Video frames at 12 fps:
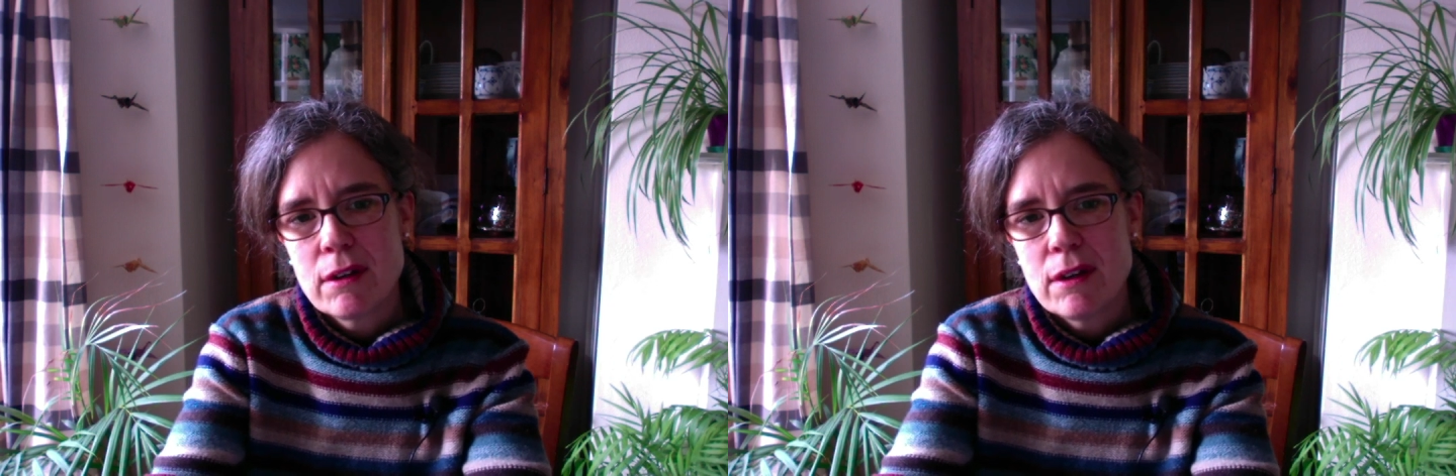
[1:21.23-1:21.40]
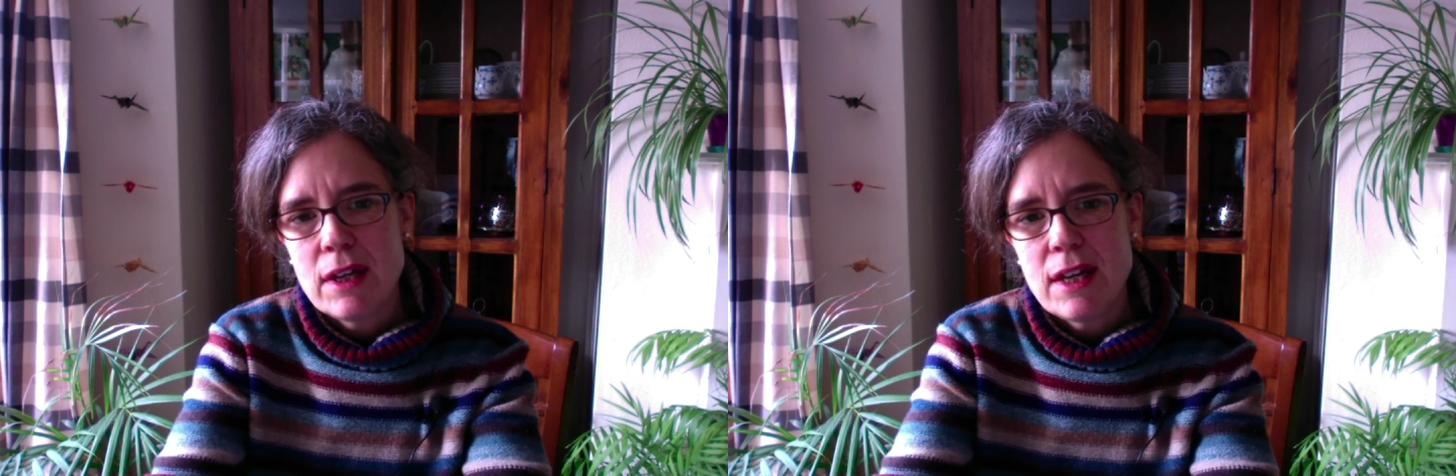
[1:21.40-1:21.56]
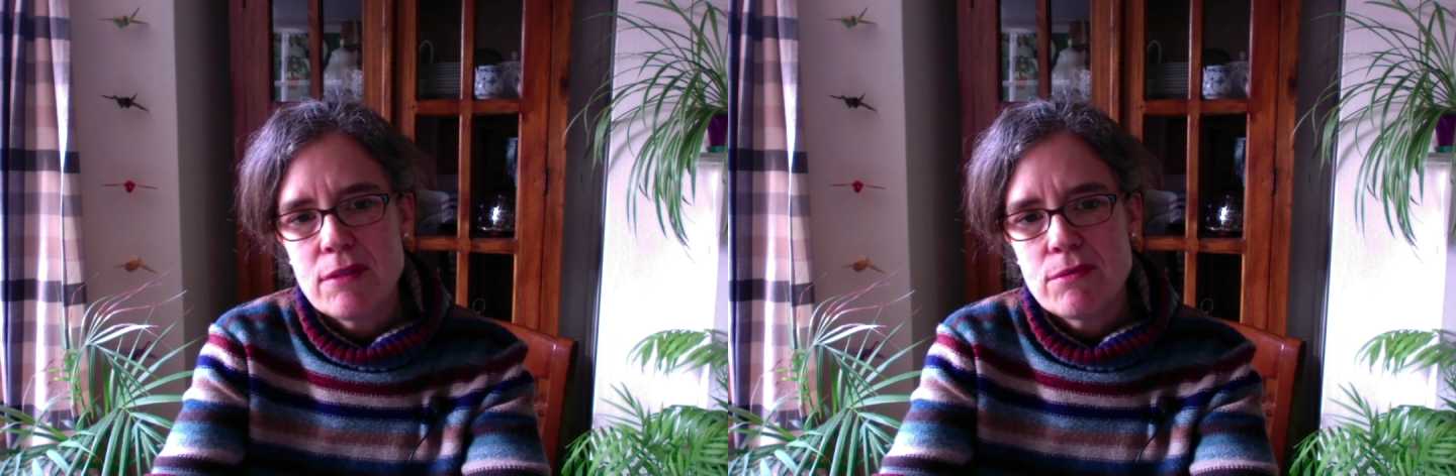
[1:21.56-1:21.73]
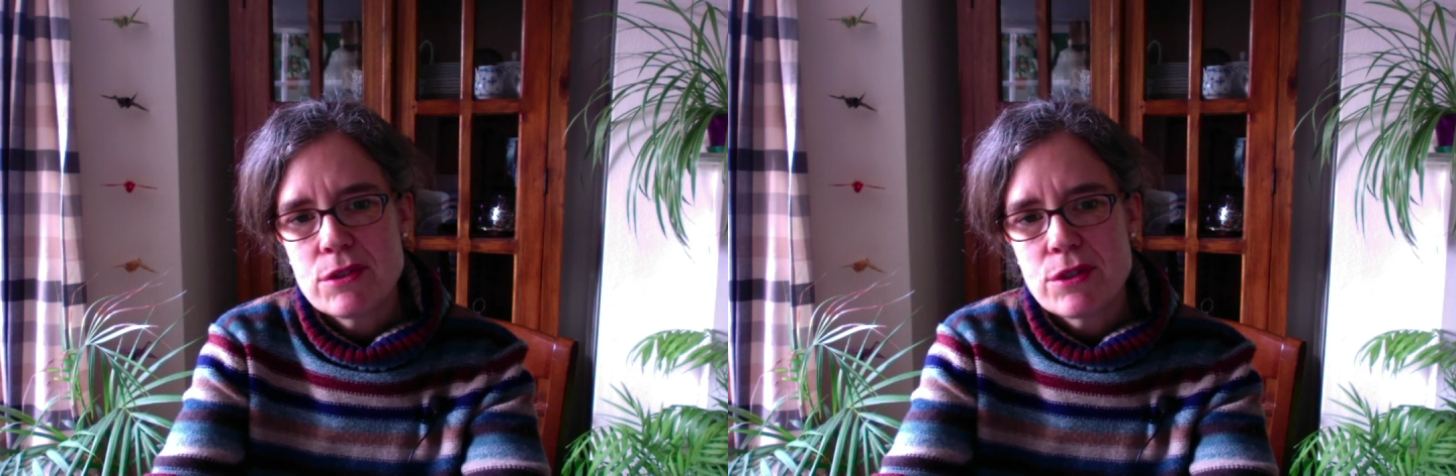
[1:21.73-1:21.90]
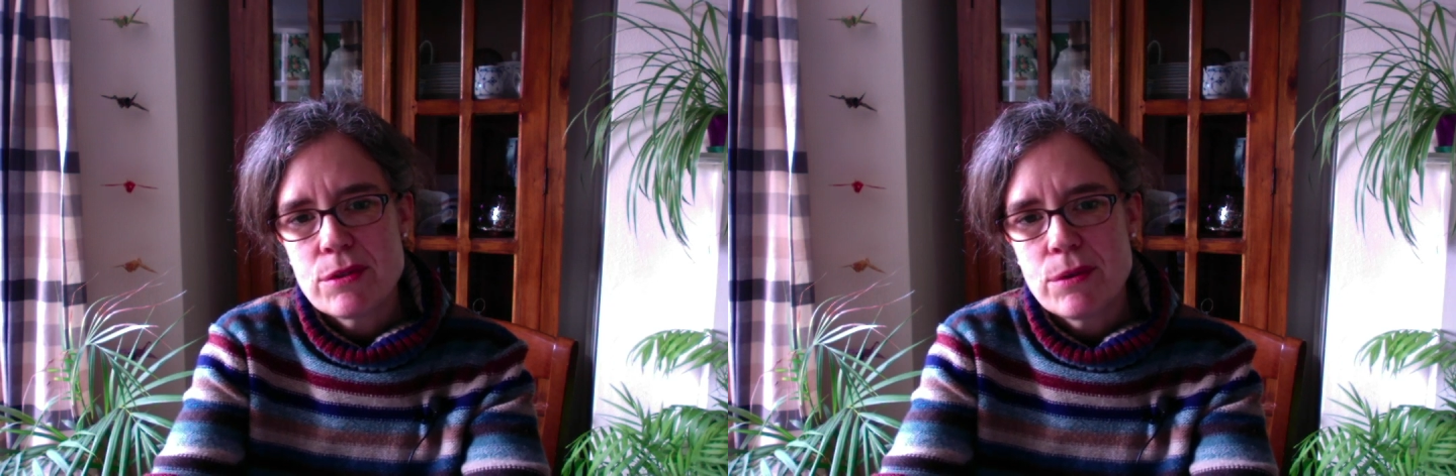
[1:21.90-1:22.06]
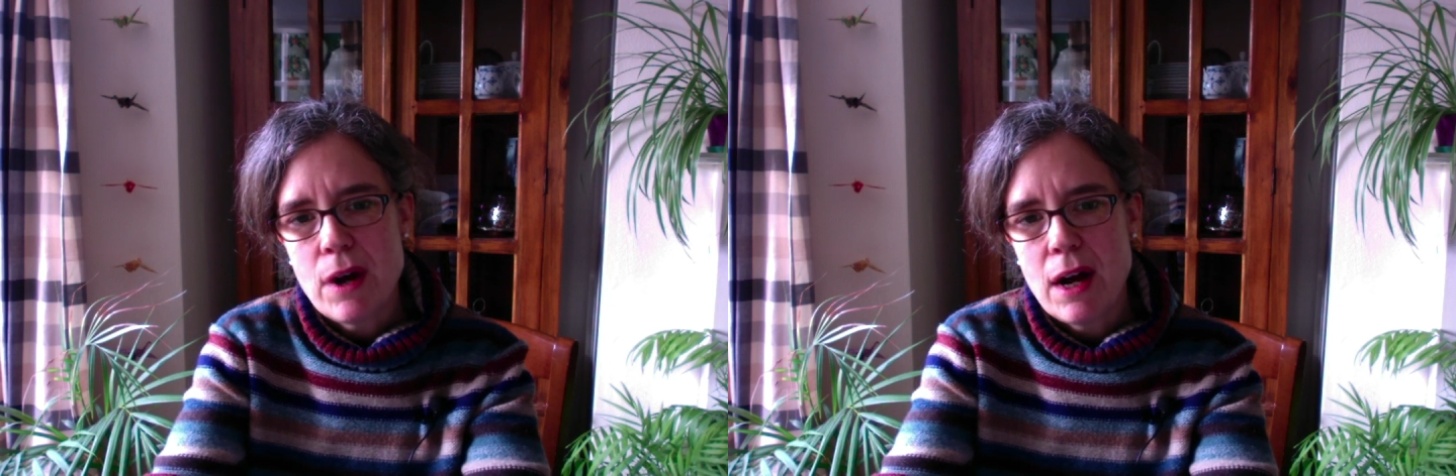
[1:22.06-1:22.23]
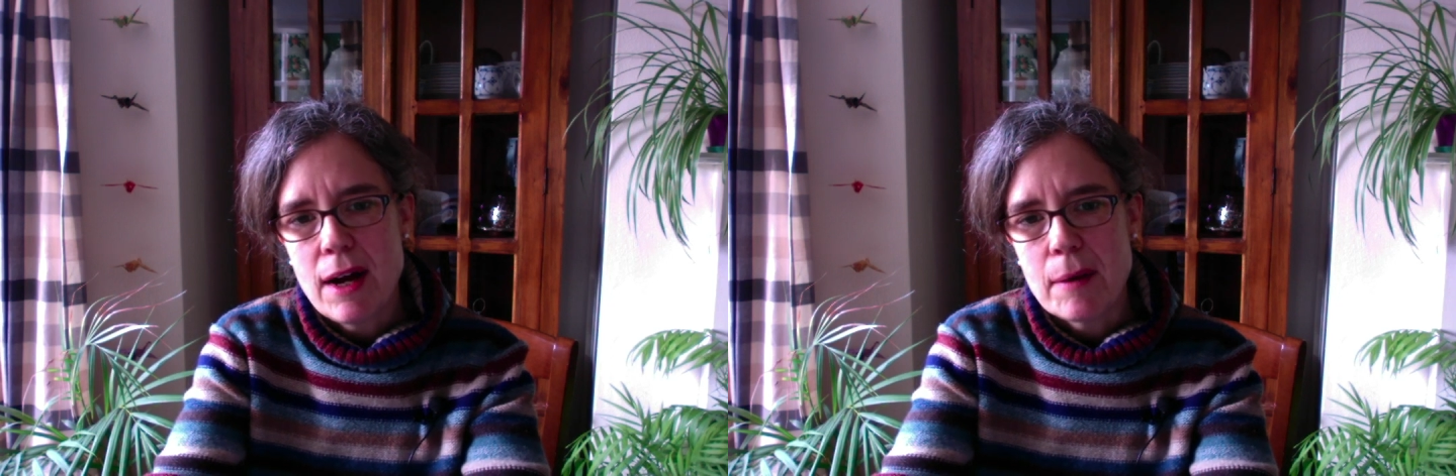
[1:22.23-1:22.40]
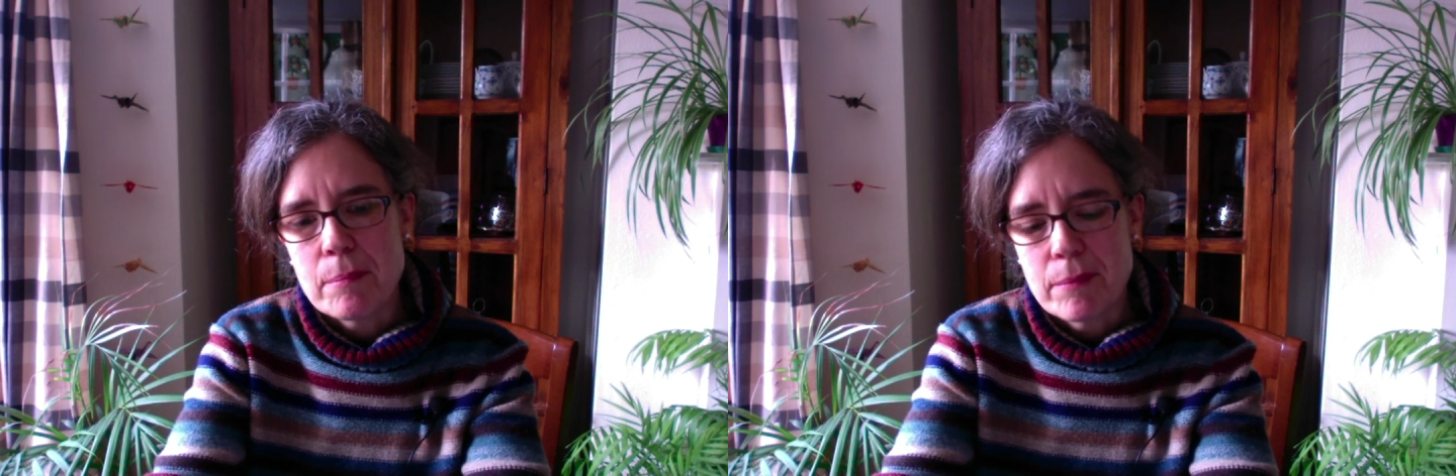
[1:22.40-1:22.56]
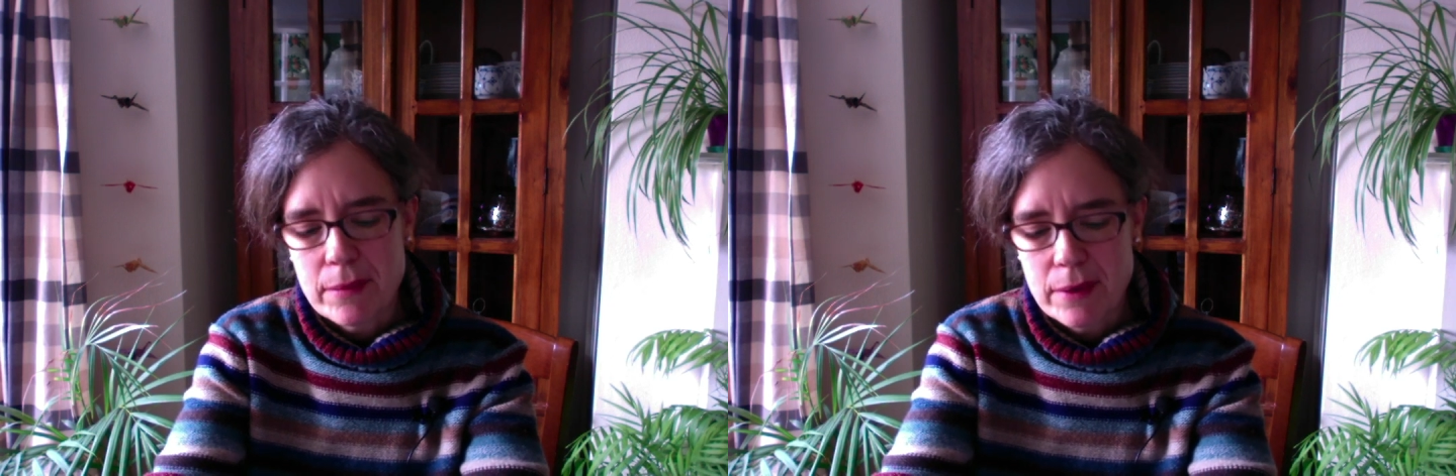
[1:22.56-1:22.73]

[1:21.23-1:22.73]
even to do harm.